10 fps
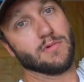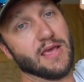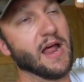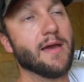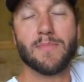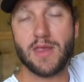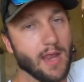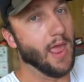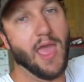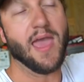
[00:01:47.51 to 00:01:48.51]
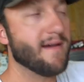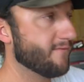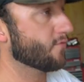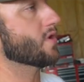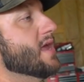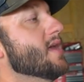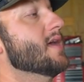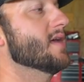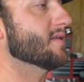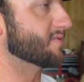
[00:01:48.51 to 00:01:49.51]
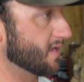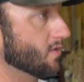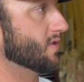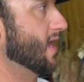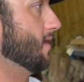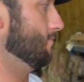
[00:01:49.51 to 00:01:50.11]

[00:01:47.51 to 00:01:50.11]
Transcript: And I mean it, every single day.